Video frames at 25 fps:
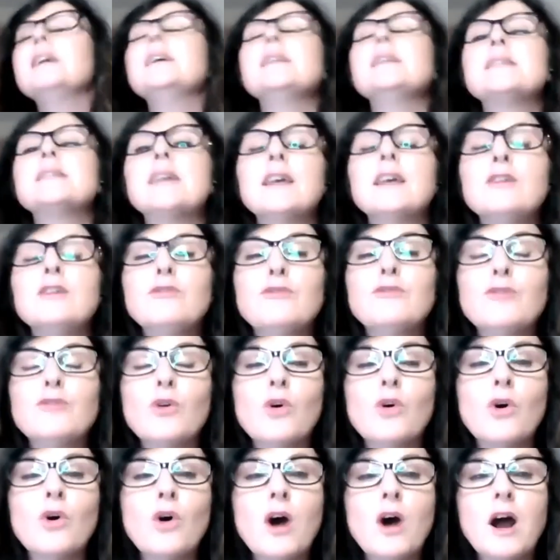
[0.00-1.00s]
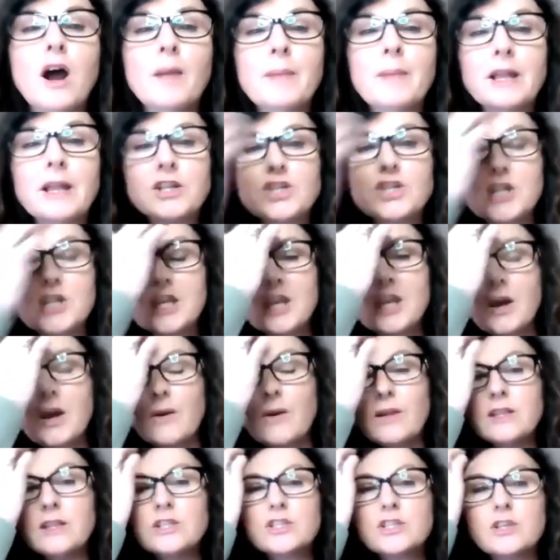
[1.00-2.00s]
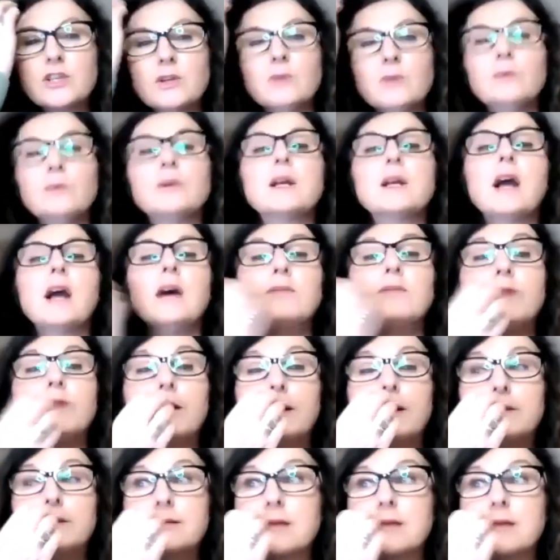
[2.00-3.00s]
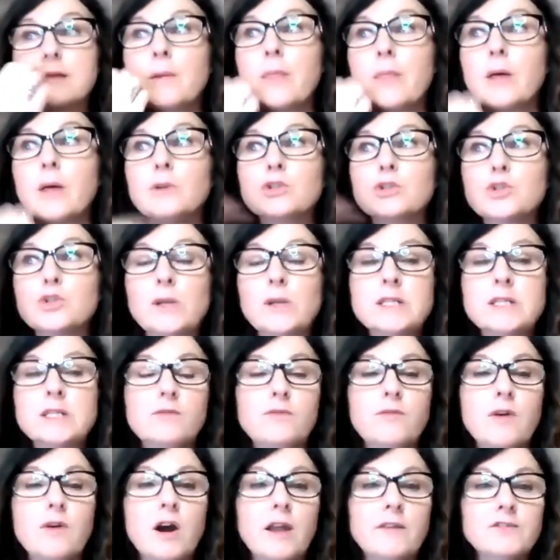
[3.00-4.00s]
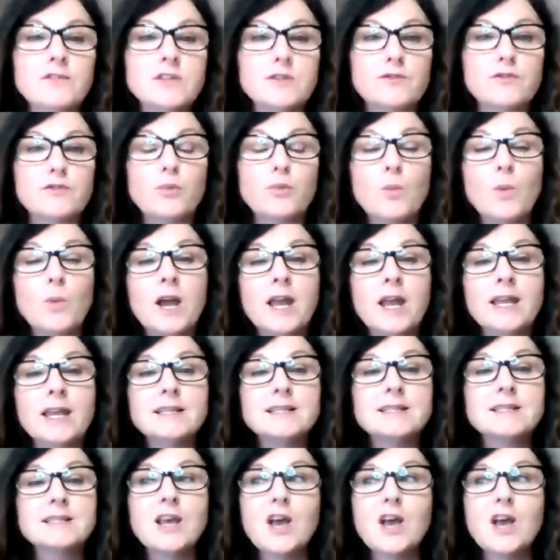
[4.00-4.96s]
Day 4, I'm actually going to cover some of those 25 different ways